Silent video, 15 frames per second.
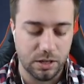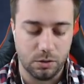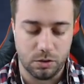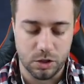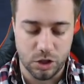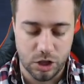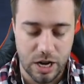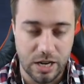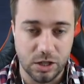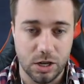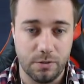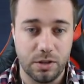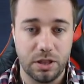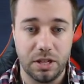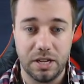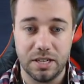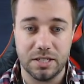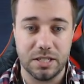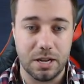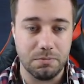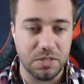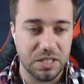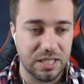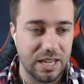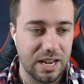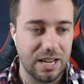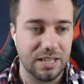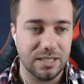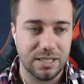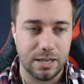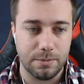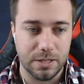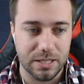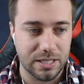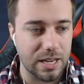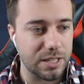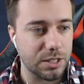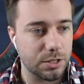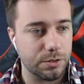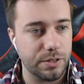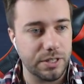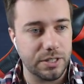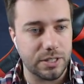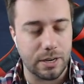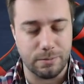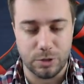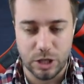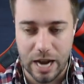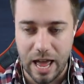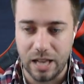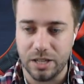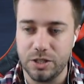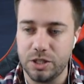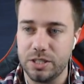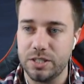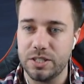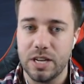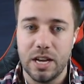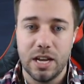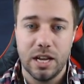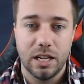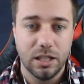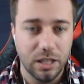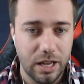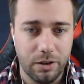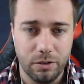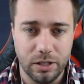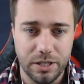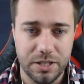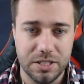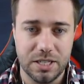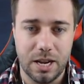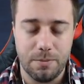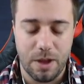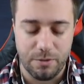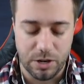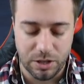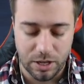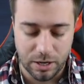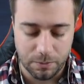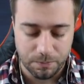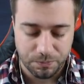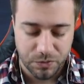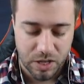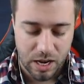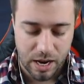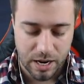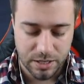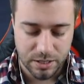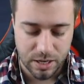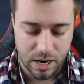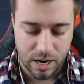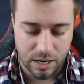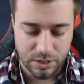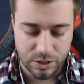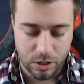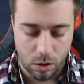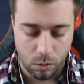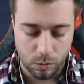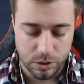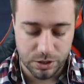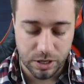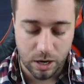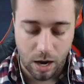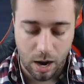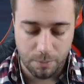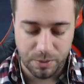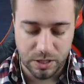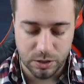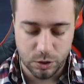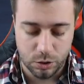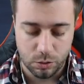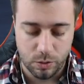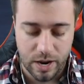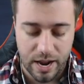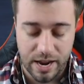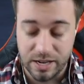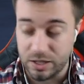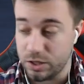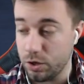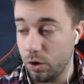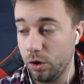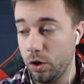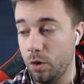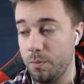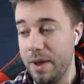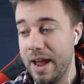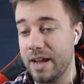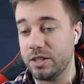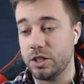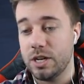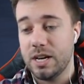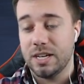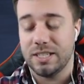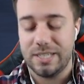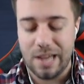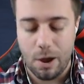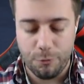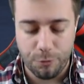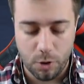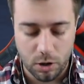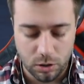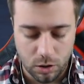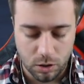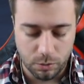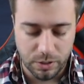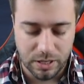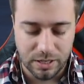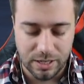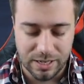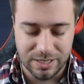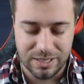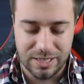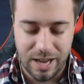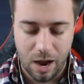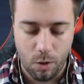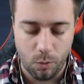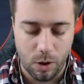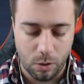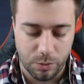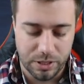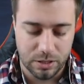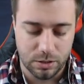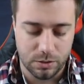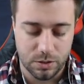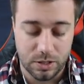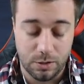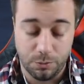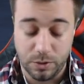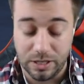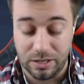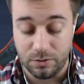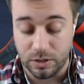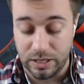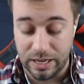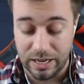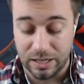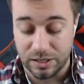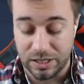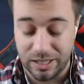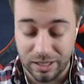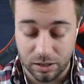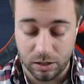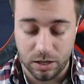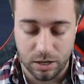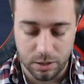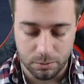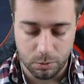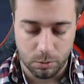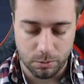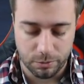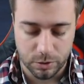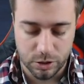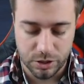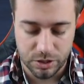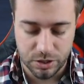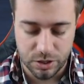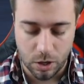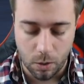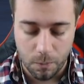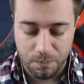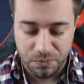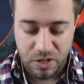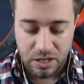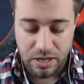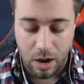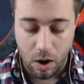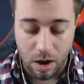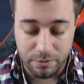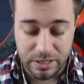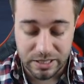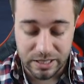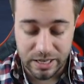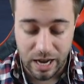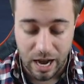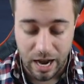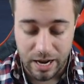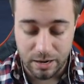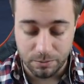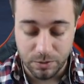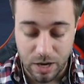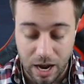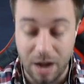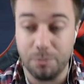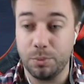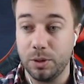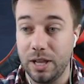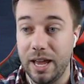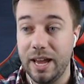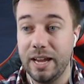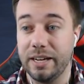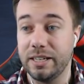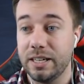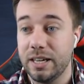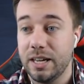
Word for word: you can change everything, same skin, same accessories, same challenges, literally the same everything. And uh, so we're just going to hop into a solo match, see how far along we can get, see how well we can do, see if we can even get a kill on the mobile version. So now, obviously, I am not playing